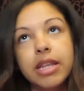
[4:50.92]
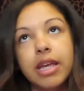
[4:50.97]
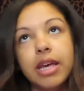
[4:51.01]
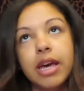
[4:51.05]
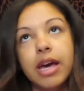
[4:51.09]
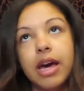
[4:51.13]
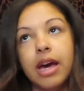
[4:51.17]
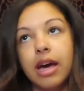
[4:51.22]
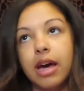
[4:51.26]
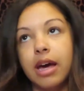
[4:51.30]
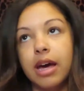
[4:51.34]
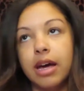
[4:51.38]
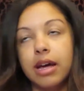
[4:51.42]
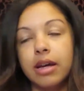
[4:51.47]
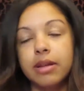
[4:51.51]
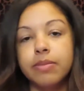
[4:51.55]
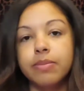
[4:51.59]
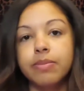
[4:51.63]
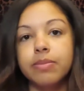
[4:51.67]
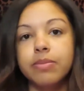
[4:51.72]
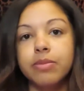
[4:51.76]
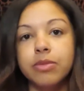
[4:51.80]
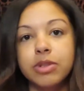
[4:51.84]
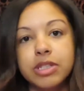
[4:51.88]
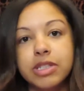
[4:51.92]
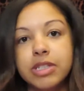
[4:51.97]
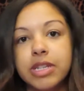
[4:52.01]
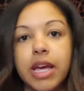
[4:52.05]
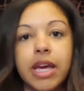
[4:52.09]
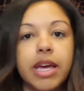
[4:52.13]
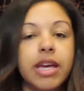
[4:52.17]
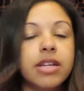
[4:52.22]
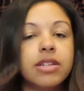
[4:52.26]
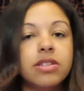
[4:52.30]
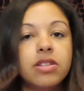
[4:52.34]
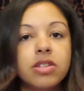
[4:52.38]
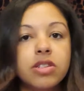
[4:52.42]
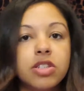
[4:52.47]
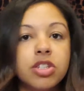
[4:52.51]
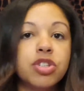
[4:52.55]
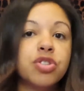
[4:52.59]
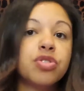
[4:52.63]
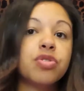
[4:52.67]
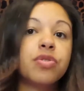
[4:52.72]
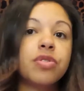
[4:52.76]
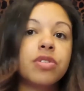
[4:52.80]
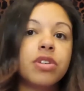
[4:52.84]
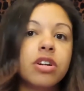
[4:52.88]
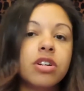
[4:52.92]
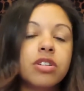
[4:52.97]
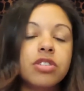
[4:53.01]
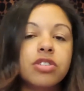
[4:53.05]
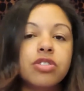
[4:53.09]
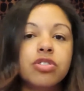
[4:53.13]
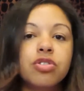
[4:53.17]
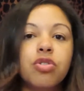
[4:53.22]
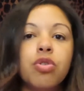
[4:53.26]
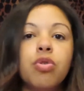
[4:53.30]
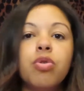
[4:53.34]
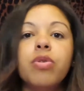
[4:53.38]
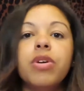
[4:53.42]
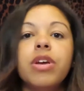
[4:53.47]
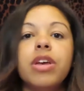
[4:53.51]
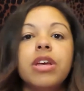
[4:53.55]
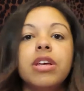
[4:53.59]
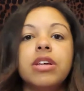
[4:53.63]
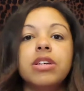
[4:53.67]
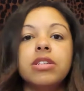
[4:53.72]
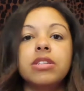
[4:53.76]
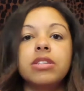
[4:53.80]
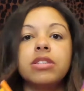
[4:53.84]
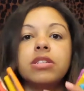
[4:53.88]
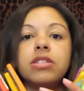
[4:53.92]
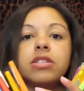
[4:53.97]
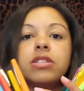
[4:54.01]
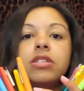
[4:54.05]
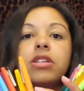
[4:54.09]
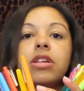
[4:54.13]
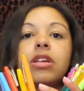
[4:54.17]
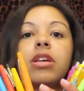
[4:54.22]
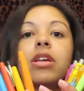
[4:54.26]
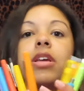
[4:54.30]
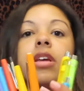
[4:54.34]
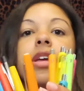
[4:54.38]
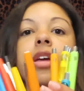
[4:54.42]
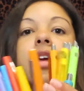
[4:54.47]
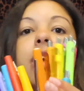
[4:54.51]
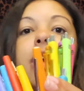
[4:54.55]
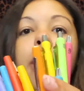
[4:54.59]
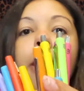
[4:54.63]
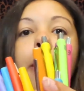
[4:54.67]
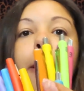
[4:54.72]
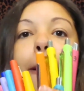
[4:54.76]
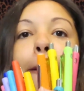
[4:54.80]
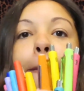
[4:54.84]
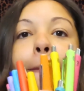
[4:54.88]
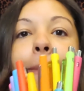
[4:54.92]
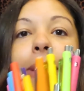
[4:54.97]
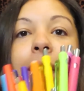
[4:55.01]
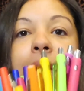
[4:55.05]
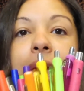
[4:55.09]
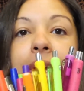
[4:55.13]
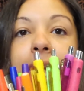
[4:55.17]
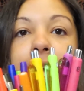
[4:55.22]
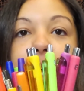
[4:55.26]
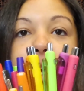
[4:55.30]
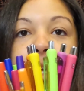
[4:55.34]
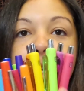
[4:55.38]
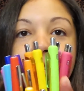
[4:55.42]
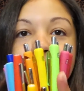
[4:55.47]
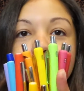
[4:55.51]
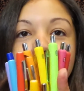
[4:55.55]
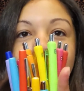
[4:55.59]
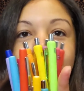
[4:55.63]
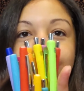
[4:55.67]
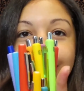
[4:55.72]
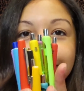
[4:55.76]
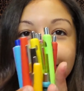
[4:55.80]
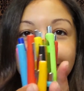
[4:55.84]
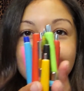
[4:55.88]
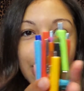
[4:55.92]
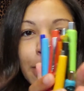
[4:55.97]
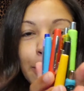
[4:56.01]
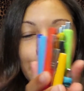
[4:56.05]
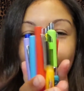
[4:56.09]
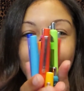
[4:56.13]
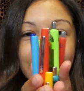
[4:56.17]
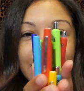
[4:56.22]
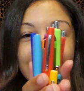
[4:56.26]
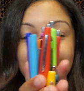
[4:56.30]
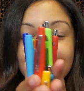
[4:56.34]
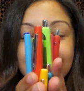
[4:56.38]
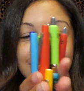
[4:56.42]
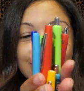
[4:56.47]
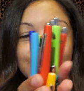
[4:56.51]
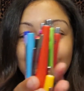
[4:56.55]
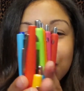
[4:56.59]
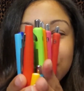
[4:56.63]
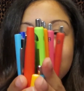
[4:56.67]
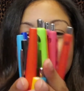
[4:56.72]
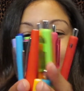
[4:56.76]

that I would say is essential for nursing school is pens. Pens.